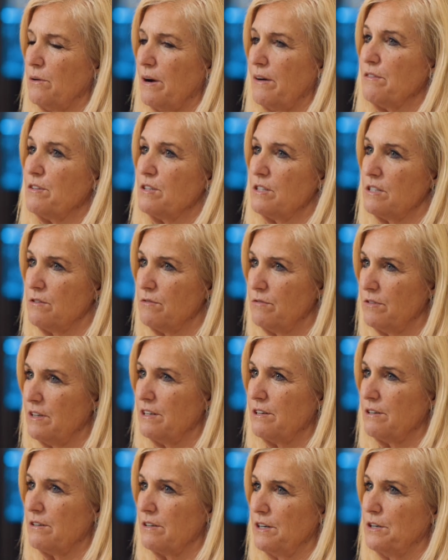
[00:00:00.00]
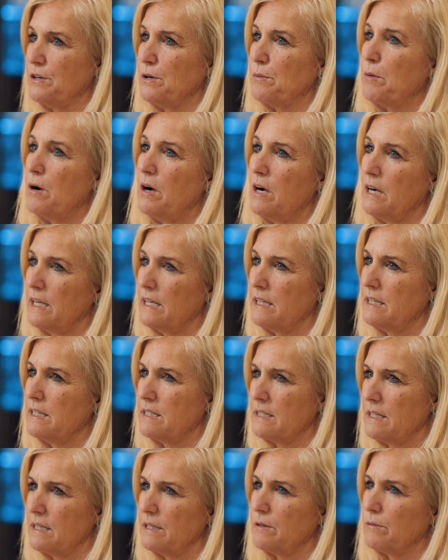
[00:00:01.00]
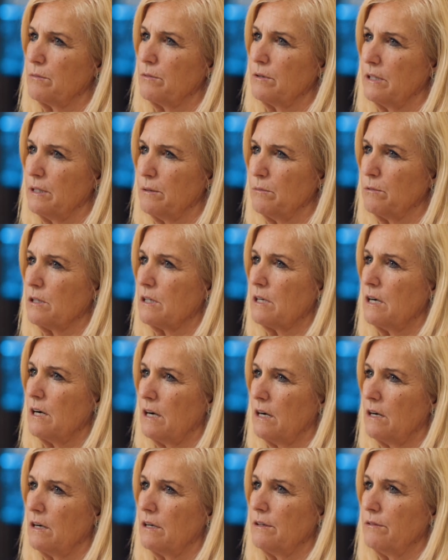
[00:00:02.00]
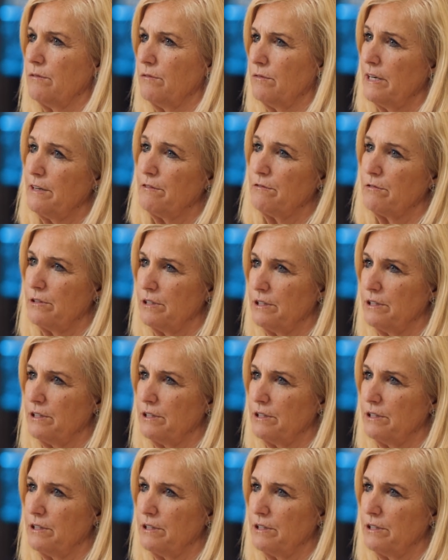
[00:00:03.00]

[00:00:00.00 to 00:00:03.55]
have this defender in your pocket that's going to really work hard and fight for